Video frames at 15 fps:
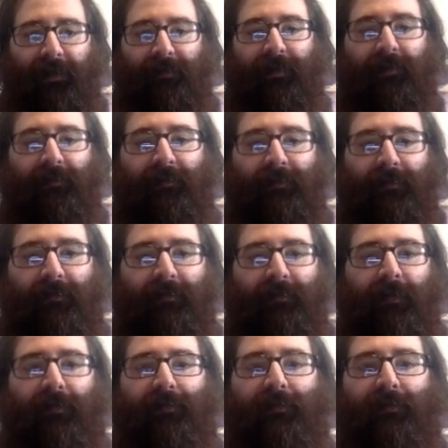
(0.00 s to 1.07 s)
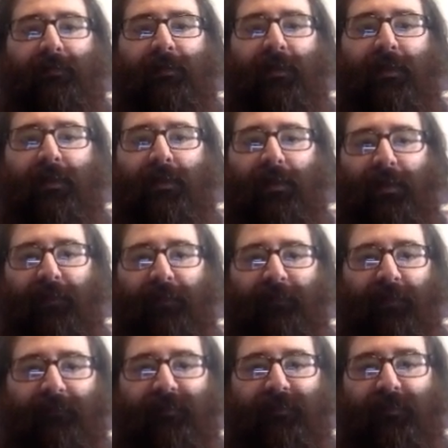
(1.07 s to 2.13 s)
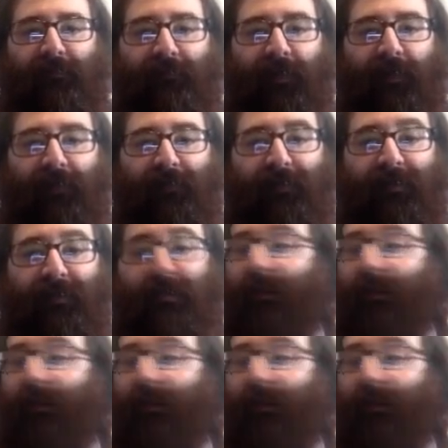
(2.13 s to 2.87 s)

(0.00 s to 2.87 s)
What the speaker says: 10t and 10t, I got 5t and 5t,